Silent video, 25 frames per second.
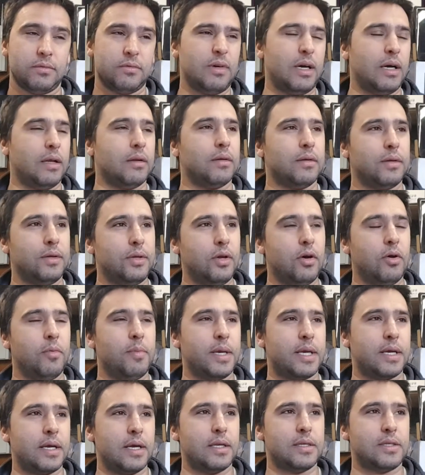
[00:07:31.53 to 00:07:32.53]
Well, no,
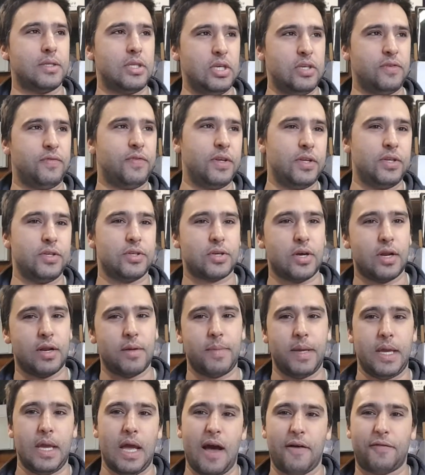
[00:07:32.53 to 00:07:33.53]
because this video is going to
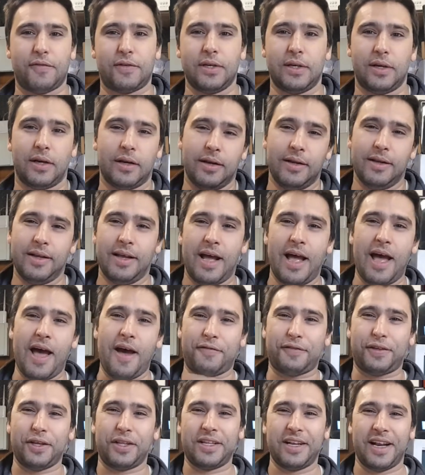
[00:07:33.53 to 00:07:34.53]
be after
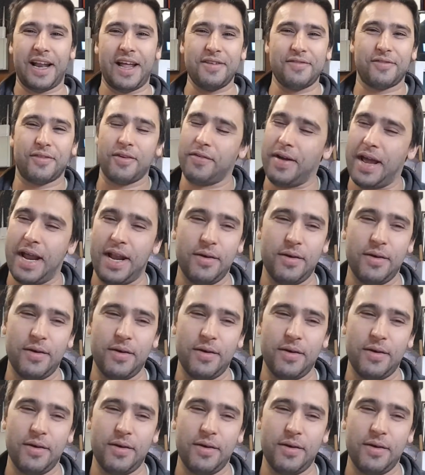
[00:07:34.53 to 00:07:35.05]
the Land Rover.